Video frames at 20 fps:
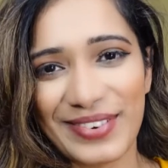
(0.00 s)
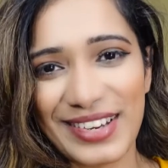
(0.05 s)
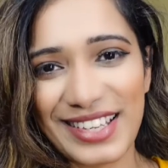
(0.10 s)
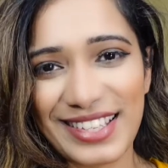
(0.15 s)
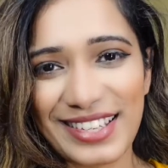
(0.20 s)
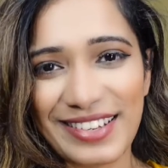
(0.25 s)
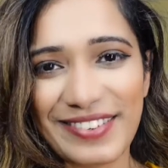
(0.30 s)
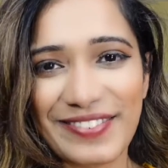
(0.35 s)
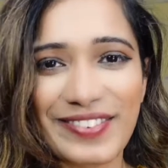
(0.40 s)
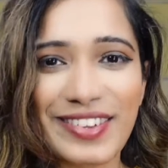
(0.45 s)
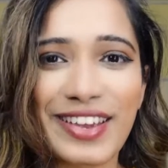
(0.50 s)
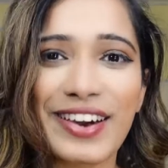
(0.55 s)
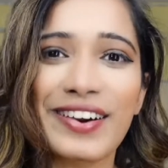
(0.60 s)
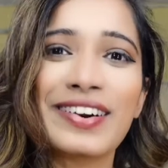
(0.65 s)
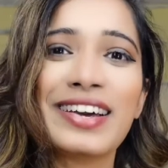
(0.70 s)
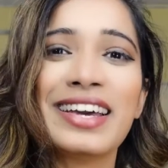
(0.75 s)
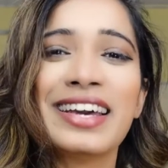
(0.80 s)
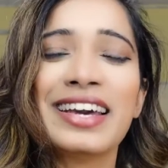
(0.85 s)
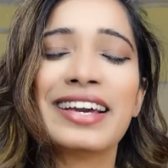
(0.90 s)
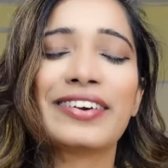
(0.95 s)
myself now.
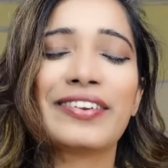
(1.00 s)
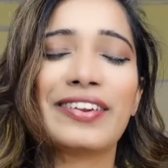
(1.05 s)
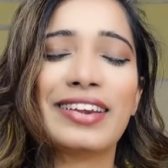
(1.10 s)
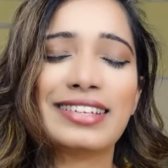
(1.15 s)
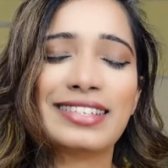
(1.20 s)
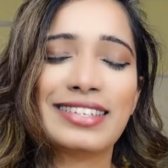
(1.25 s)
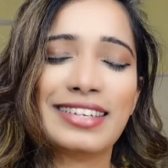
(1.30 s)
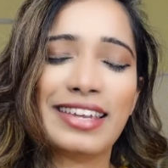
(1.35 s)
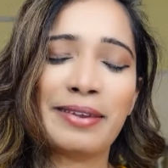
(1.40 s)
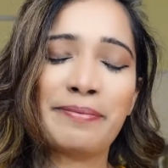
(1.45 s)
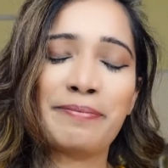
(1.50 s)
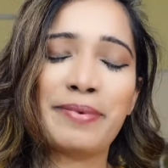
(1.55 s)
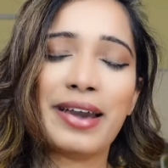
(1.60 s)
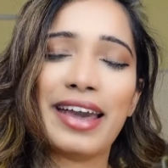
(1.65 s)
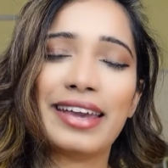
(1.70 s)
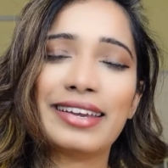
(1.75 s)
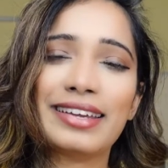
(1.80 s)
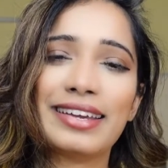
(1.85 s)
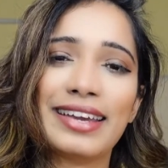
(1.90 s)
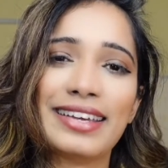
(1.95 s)
Great day.
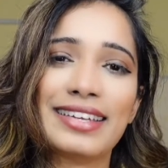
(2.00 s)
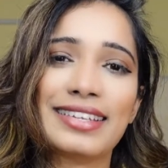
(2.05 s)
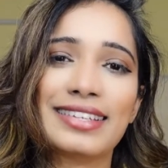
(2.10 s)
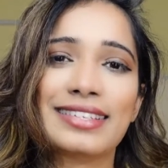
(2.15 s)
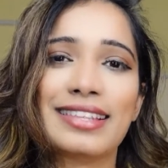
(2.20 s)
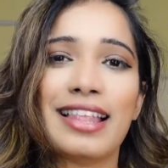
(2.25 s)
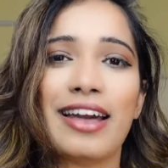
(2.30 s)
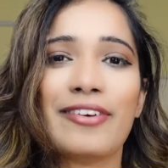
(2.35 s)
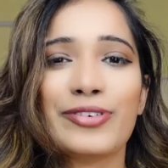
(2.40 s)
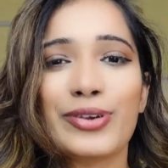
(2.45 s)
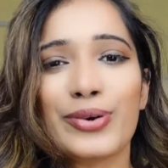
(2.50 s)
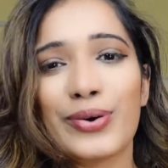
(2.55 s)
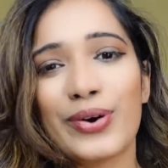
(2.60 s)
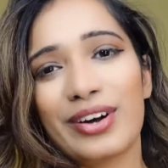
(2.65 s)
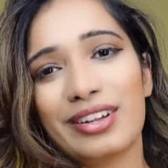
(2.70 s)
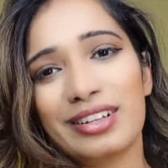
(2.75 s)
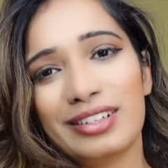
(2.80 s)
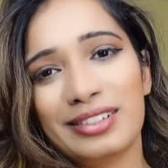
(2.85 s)
Bye guys. Love you